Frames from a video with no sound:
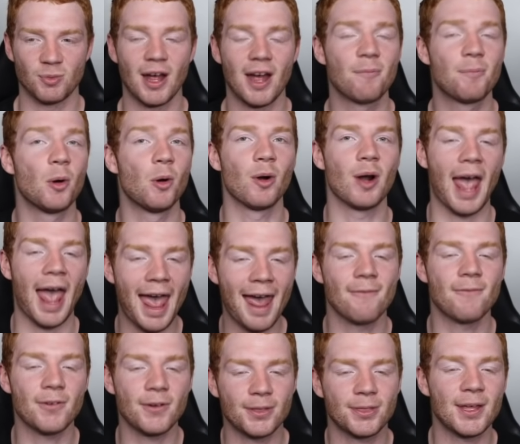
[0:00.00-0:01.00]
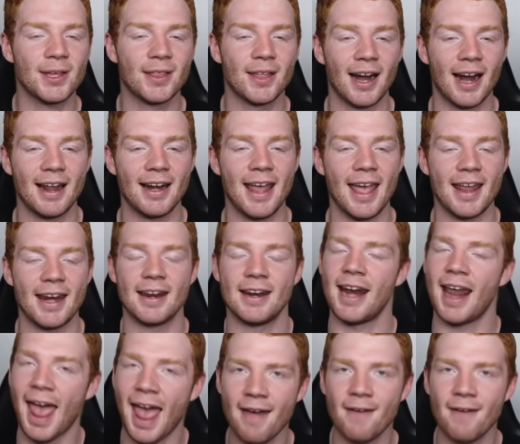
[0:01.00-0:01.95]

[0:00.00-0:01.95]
We have pulled everything that I needed,